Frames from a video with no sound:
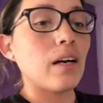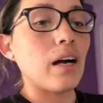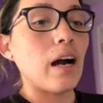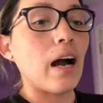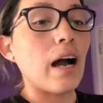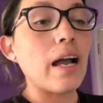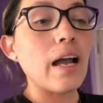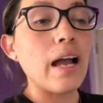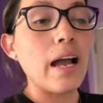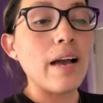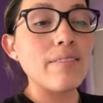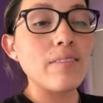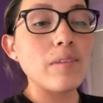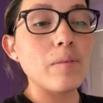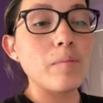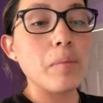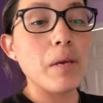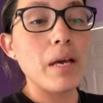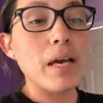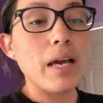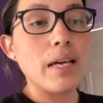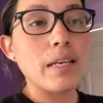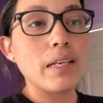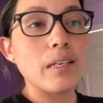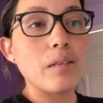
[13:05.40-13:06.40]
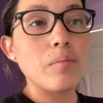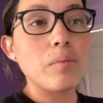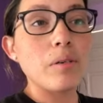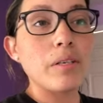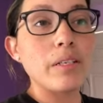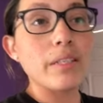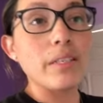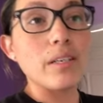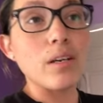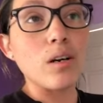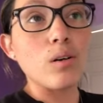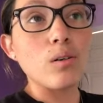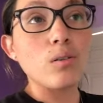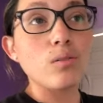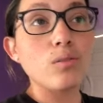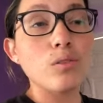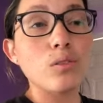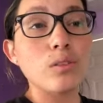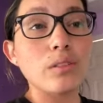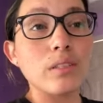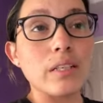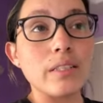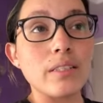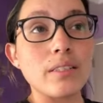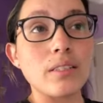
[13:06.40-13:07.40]
I haven't met anybody else
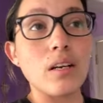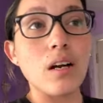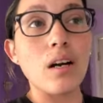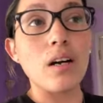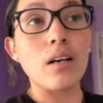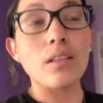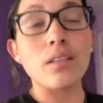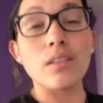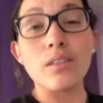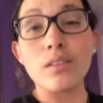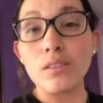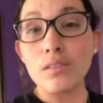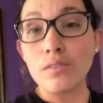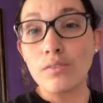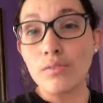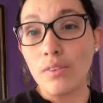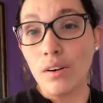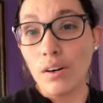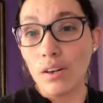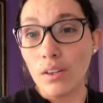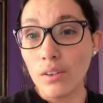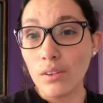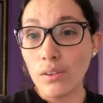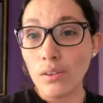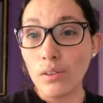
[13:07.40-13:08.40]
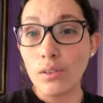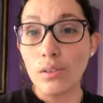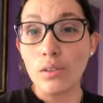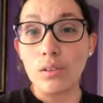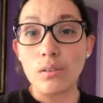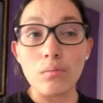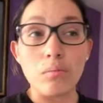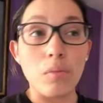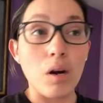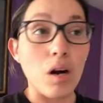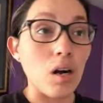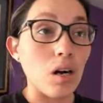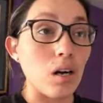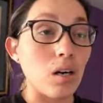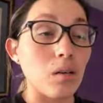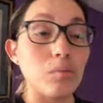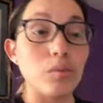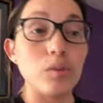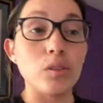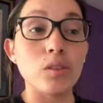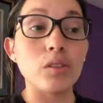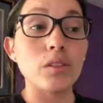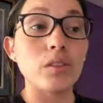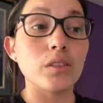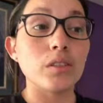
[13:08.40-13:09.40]
that's gotten their father or mom
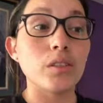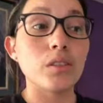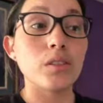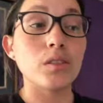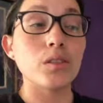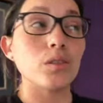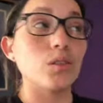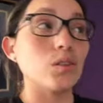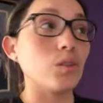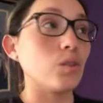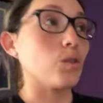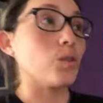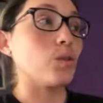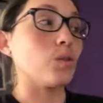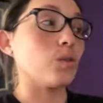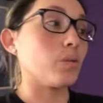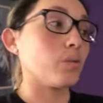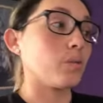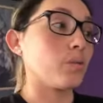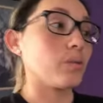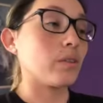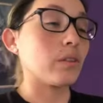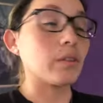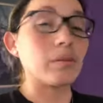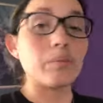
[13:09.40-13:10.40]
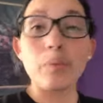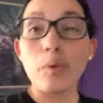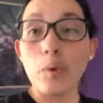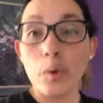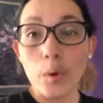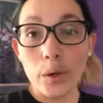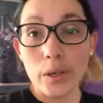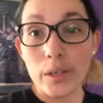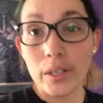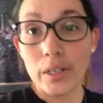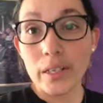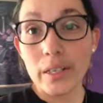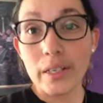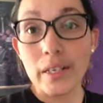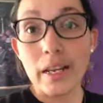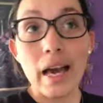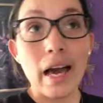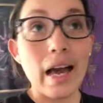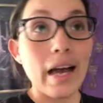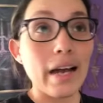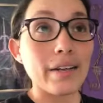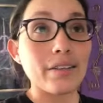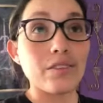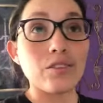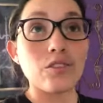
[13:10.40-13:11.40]
or, you know, deported and
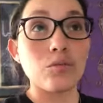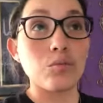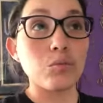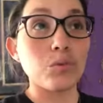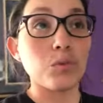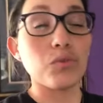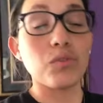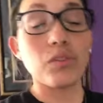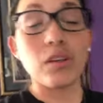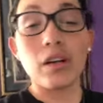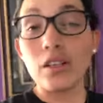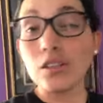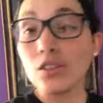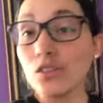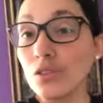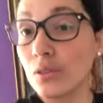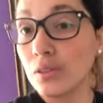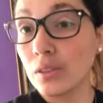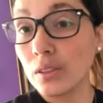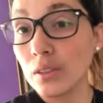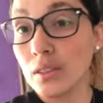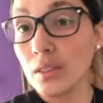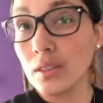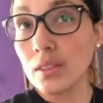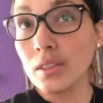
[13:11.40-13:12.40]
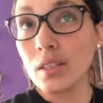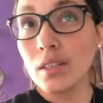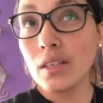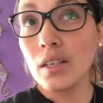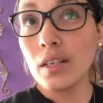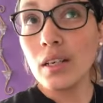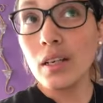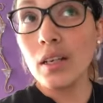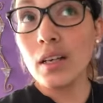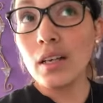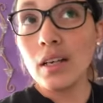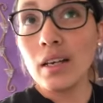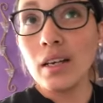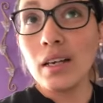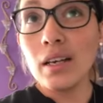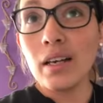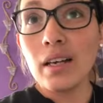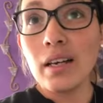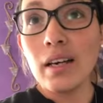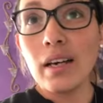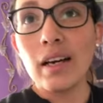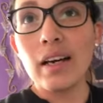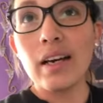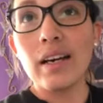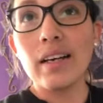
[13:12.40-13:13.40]
had to move countries.
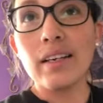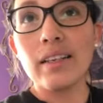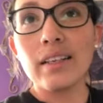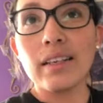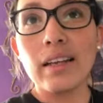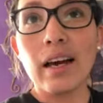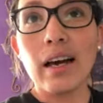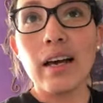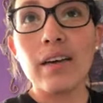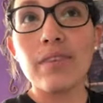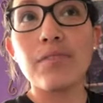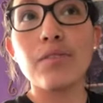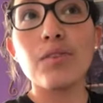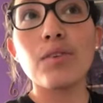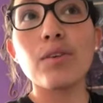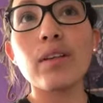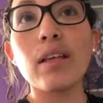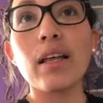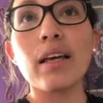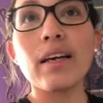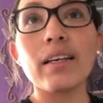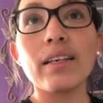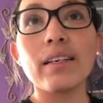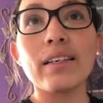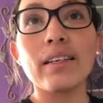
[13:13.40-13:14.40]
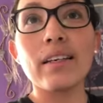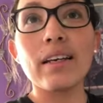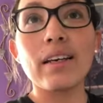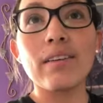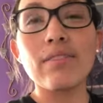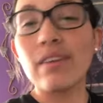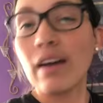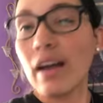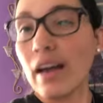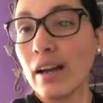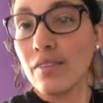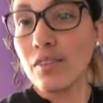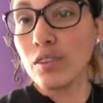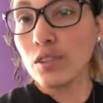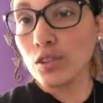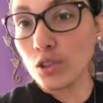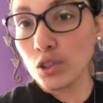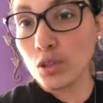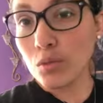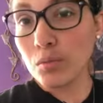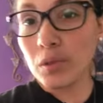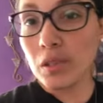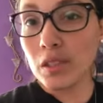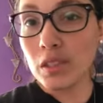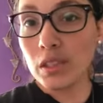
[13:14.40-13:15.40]
And I feel like if I ever
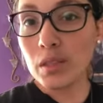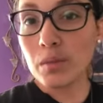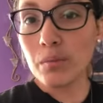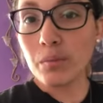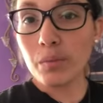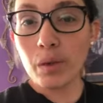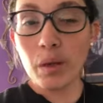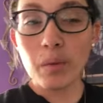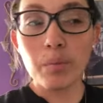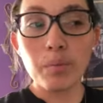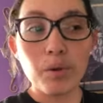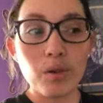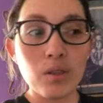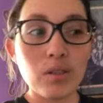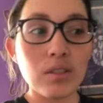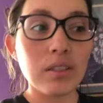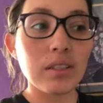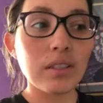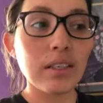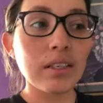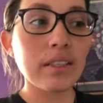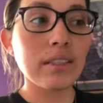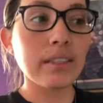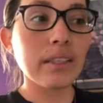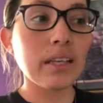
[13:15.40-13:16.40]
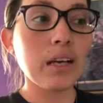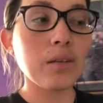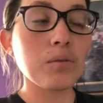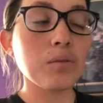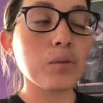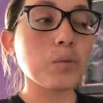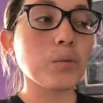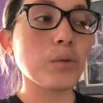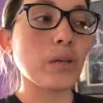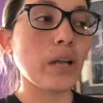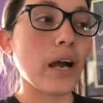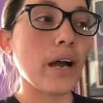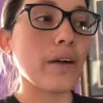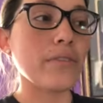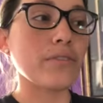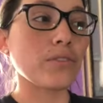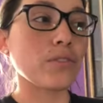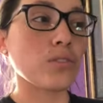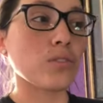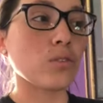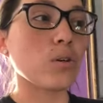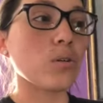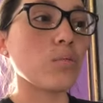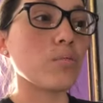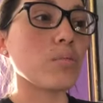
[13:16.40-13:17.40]
do meet a person like that, we would have
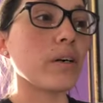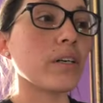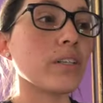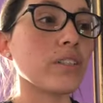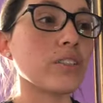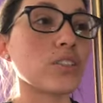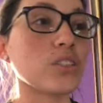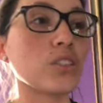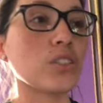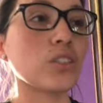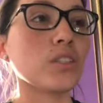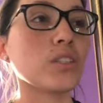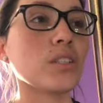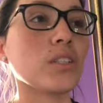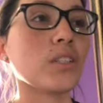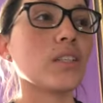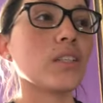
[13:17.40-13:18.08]
so much